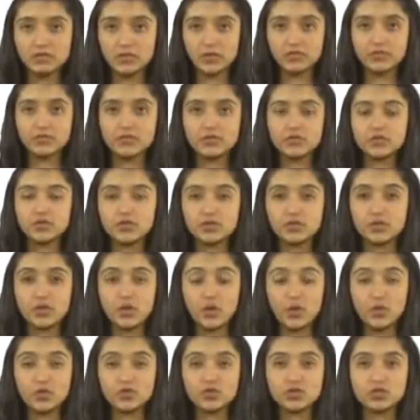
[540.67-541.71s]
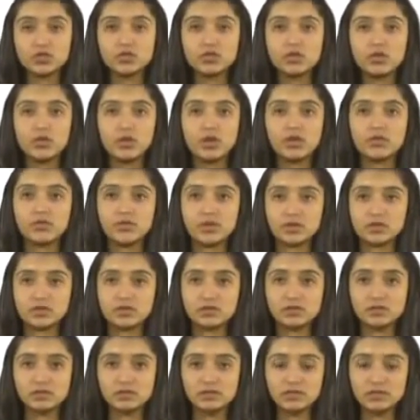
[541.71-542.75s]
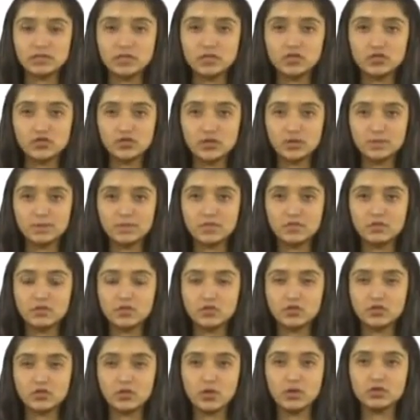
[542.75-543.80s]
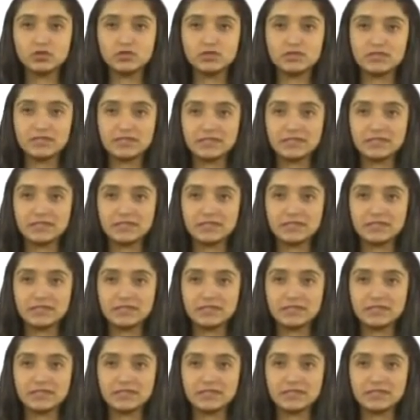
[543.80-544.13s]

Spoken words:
refers to the ocean-going vessels, ships, trawlers,